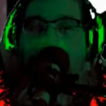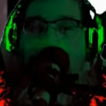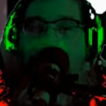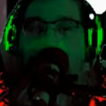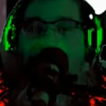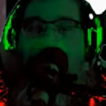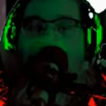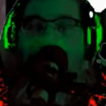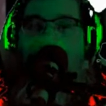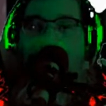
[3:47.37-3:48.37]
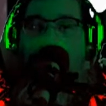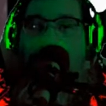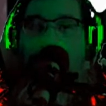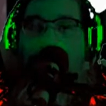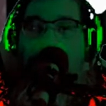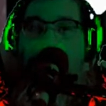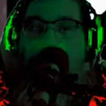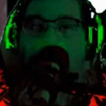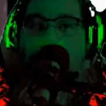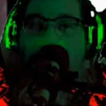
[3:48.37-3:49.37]
that we will not vote for Donald
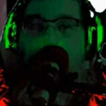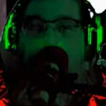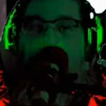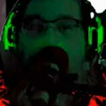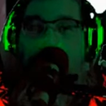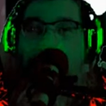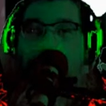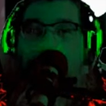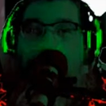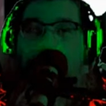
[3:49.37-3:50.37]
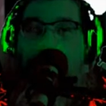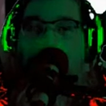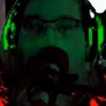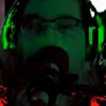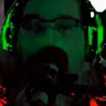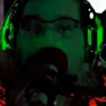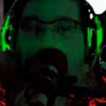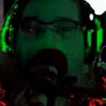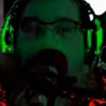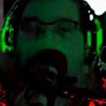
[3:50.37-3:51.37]
Trump. You can't vote for, we can't allow
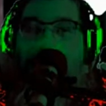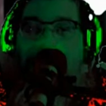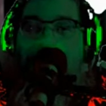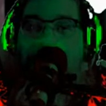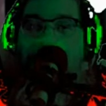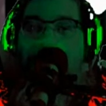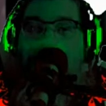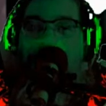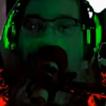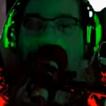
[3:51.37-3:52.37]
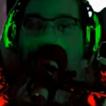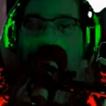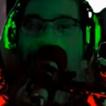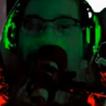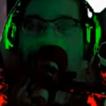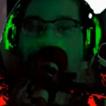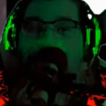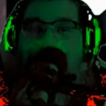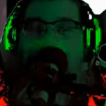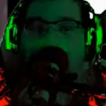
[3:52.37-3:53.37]
this. You can't vote for the,
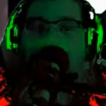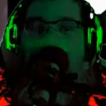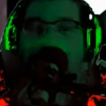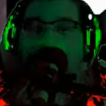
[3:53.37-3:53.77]
you can't.